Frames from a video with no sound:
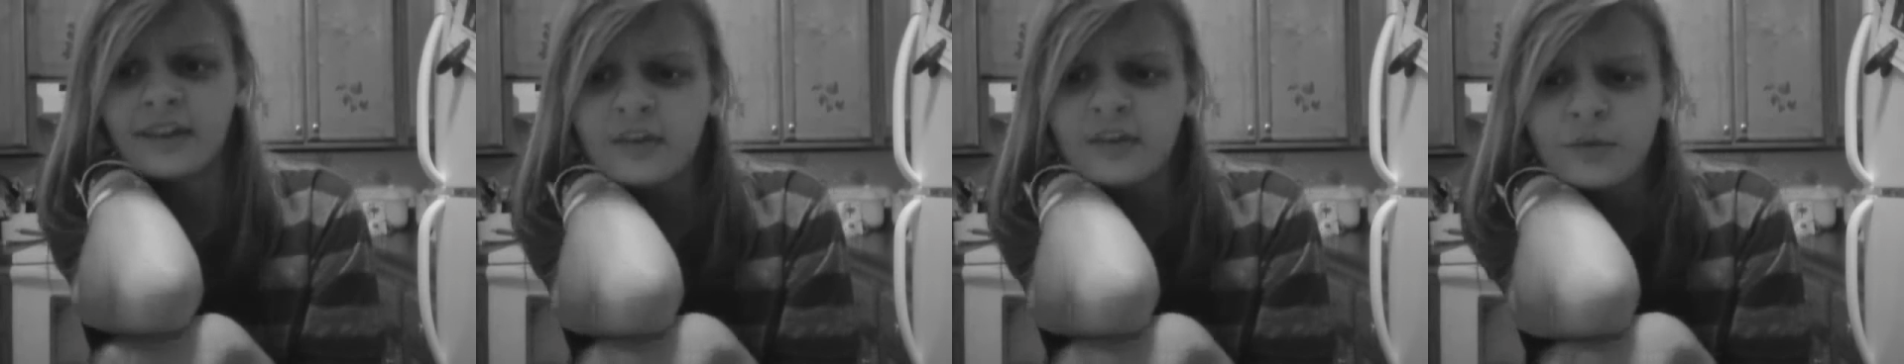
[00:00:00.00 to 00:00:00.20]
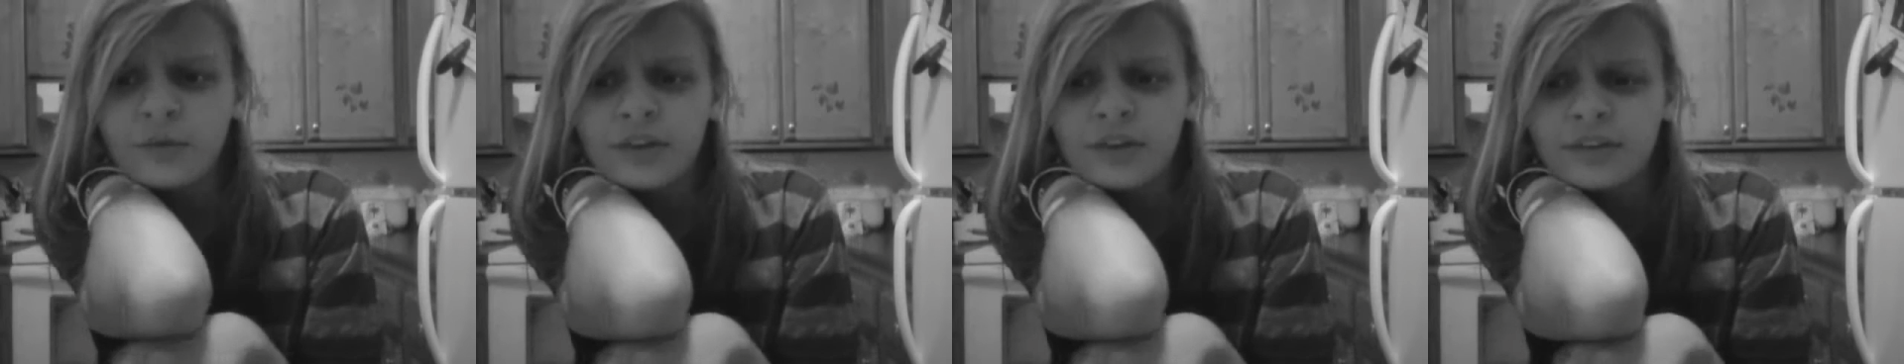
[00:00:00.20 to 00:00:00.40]

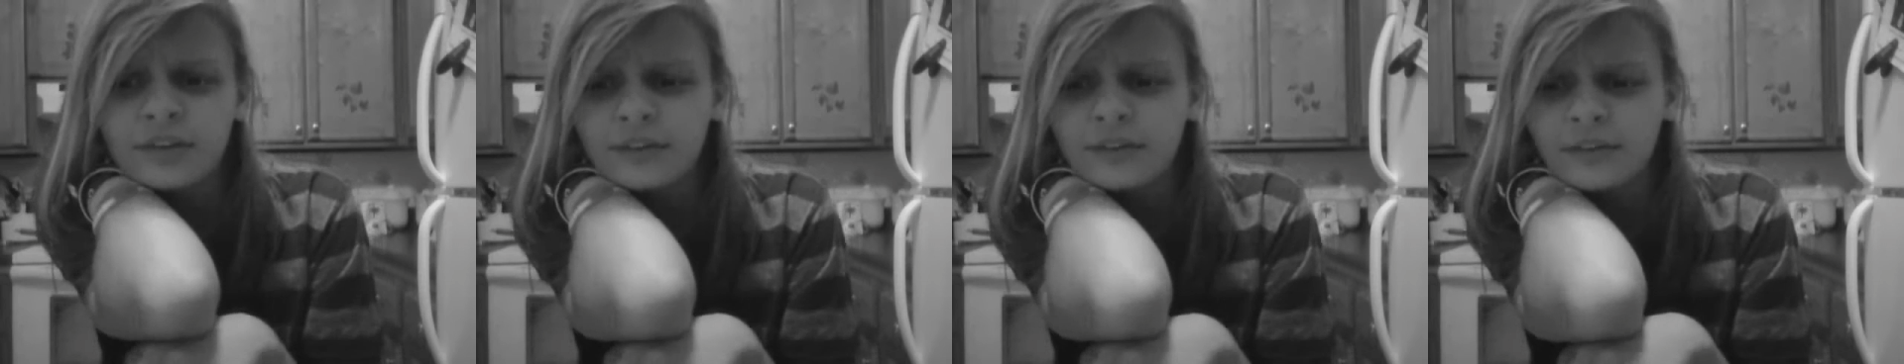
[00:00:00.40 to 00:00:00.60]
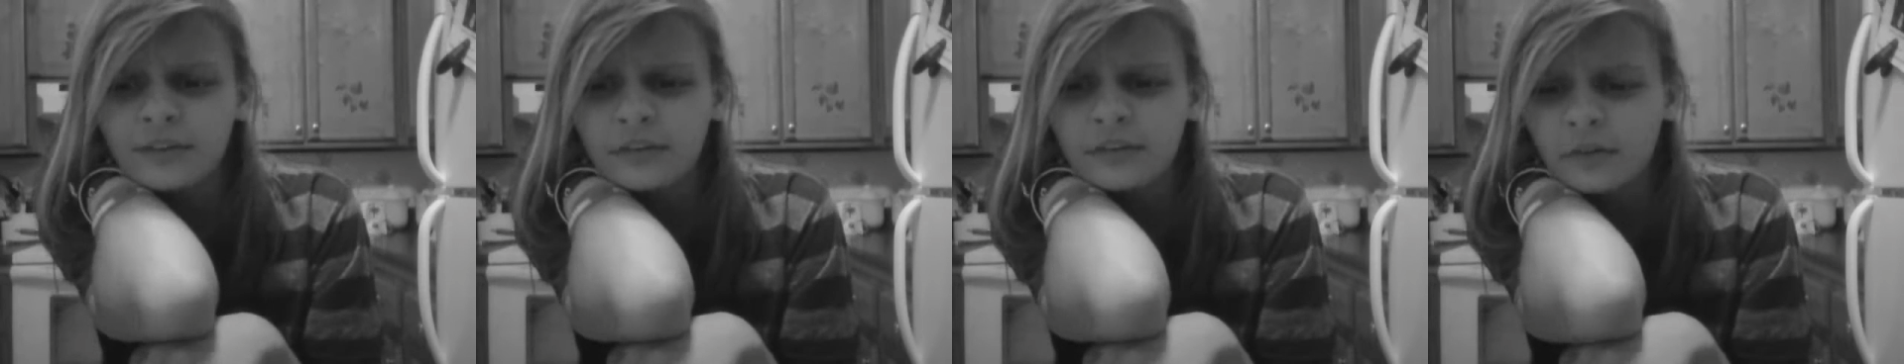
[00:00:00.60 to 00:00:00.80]
I know
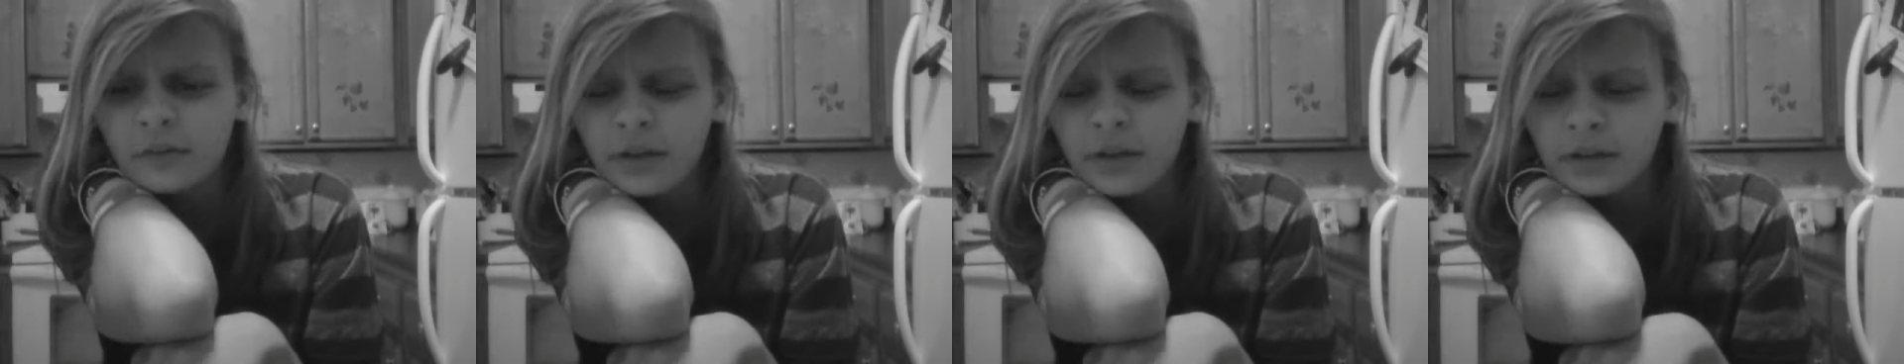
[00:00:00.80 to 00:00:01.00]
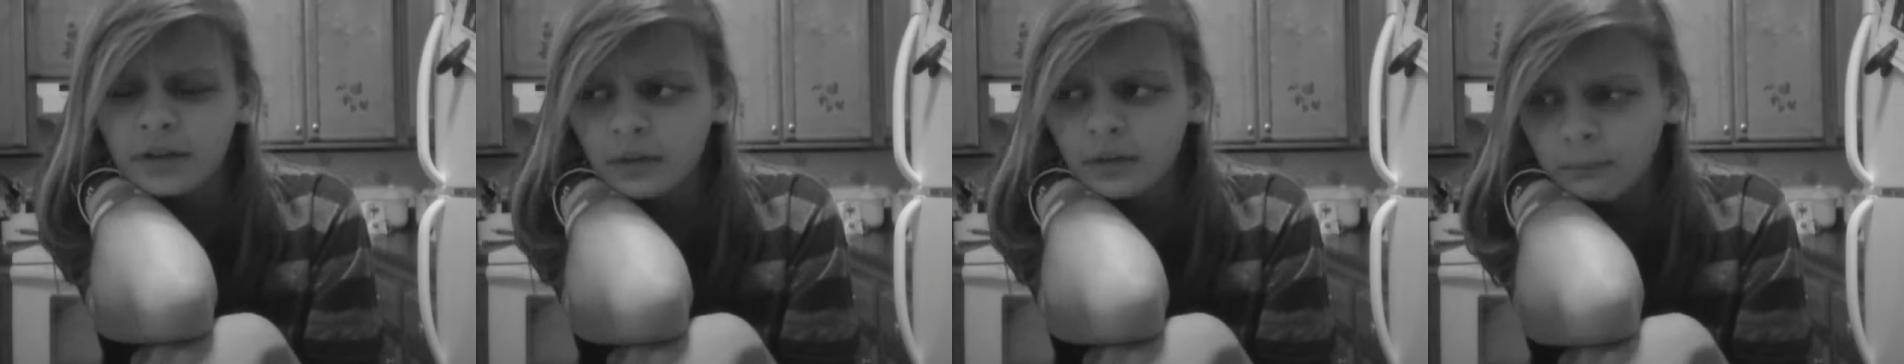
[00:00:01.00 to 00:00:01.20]
concerns a
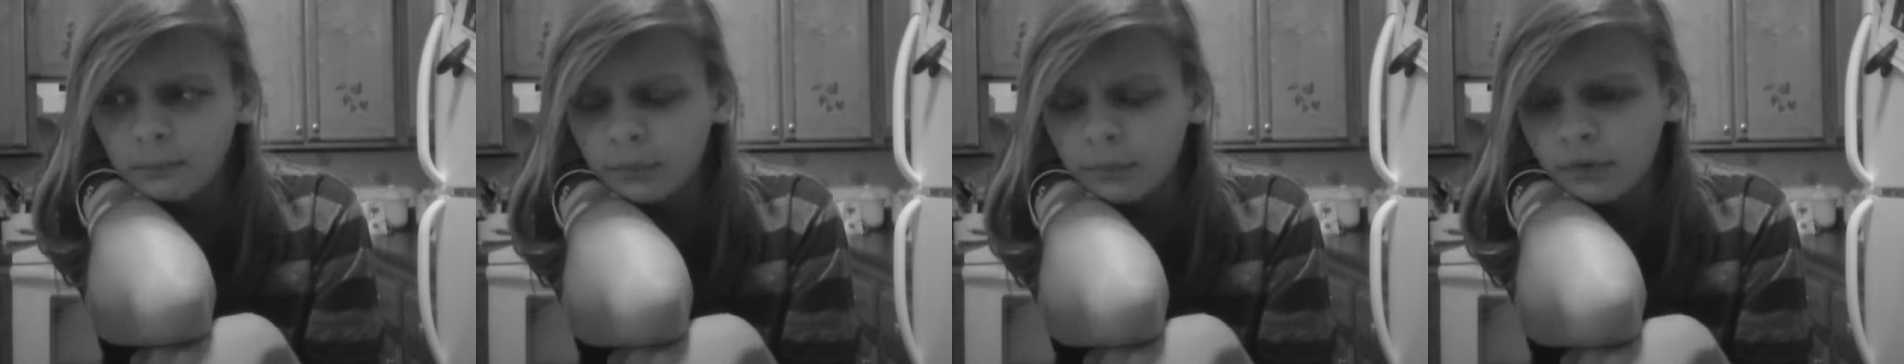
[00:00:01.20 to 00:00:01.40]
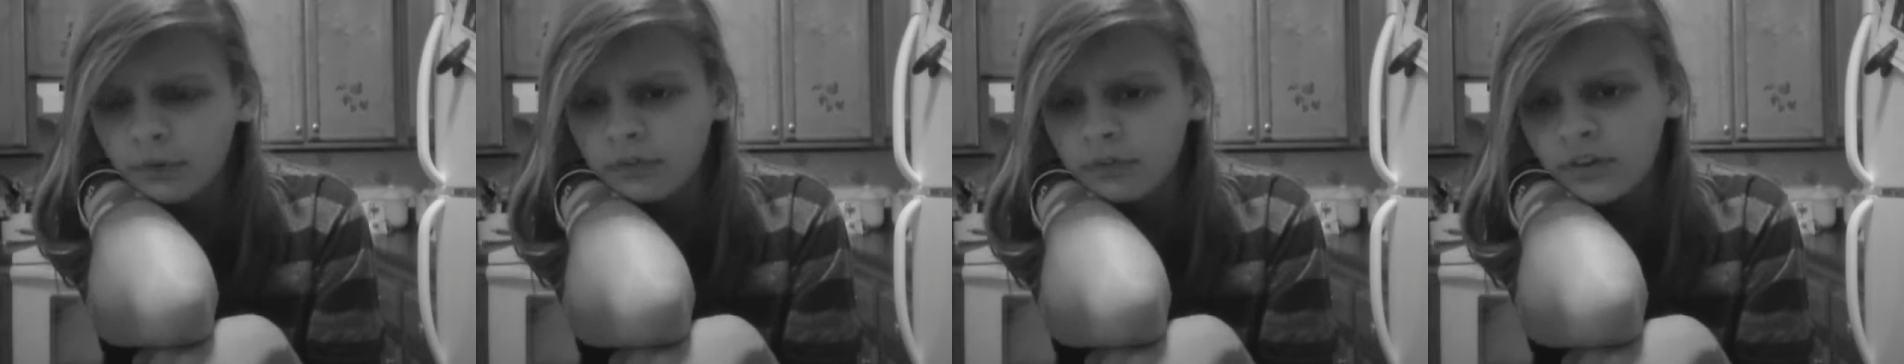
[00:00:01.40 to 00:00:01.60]
great
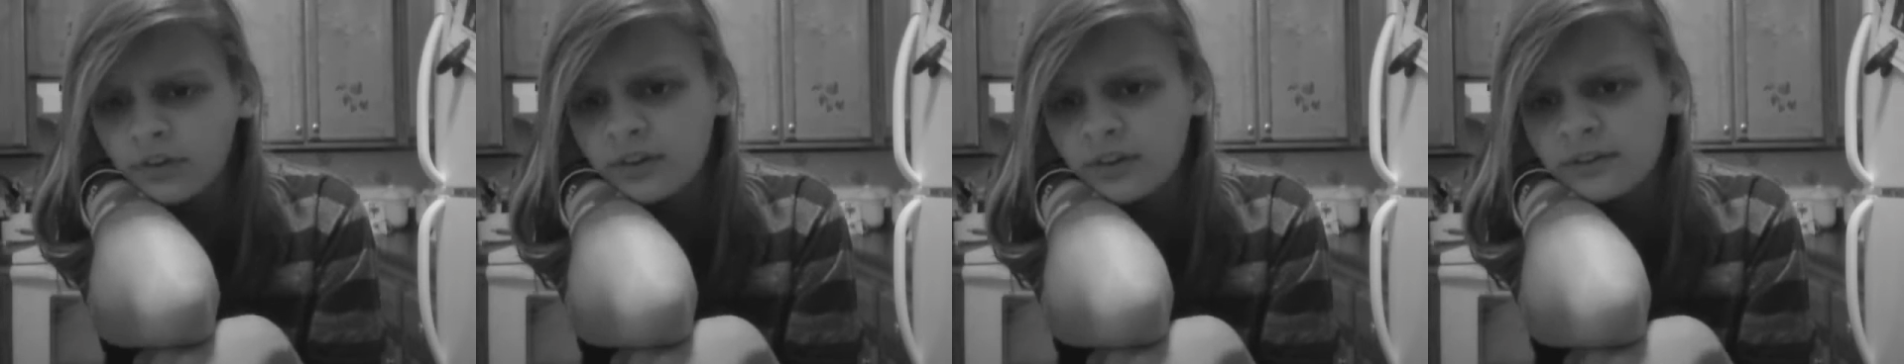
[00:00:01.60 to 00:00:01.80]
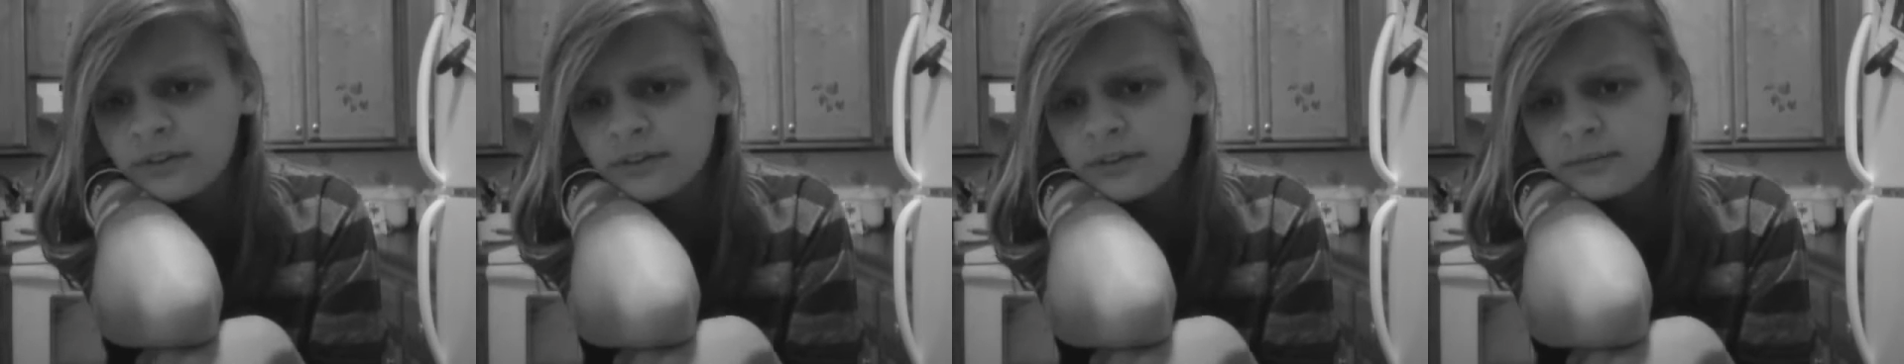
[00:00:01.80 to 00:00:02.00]
number of
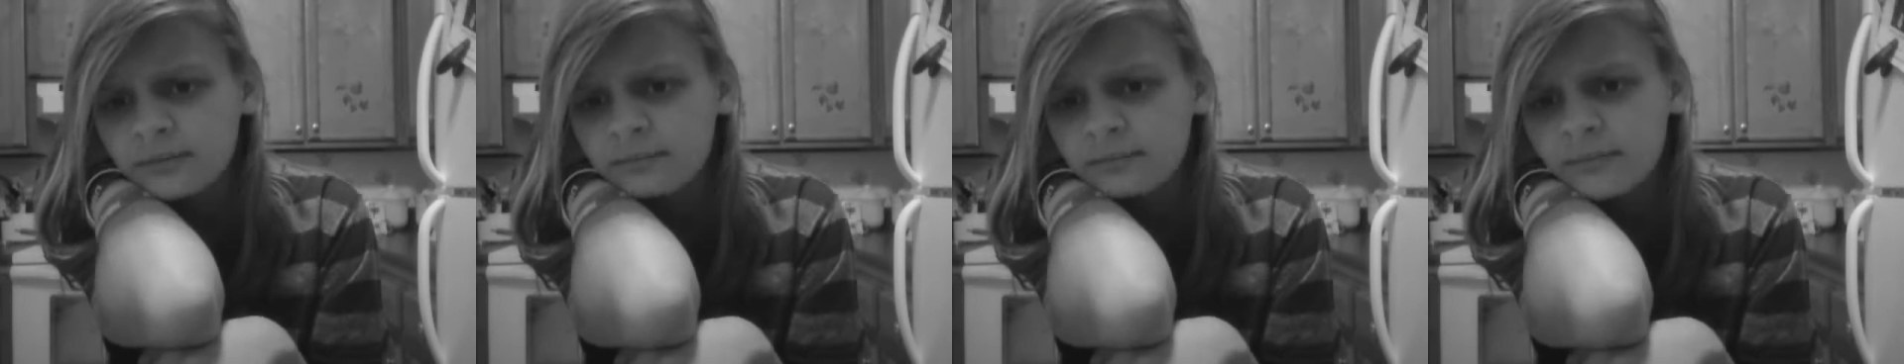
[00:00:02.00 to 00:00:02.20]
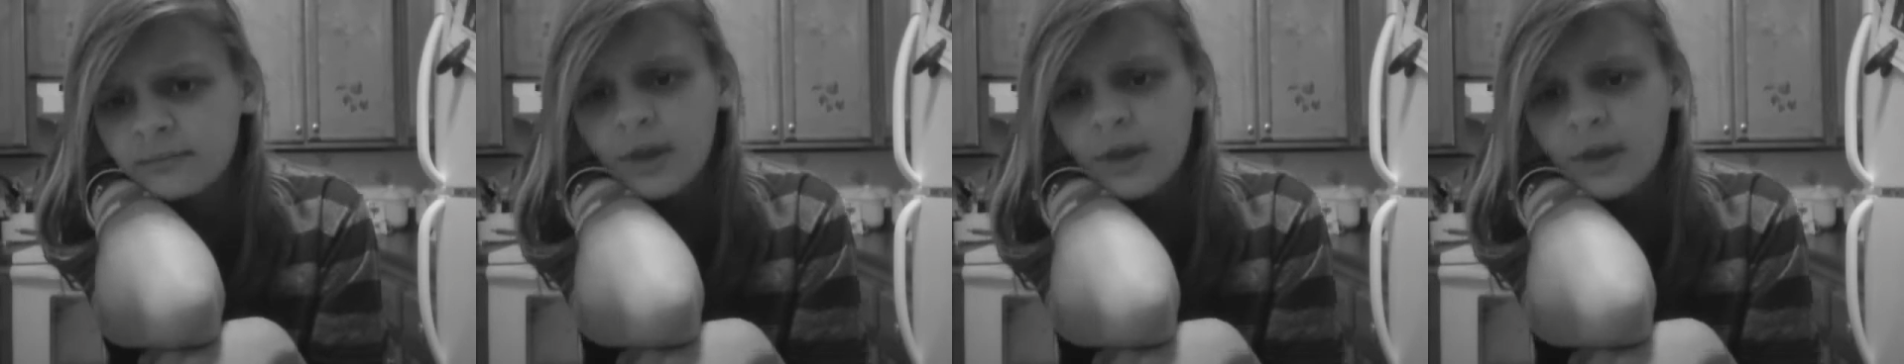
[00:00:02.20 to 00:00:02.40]
us.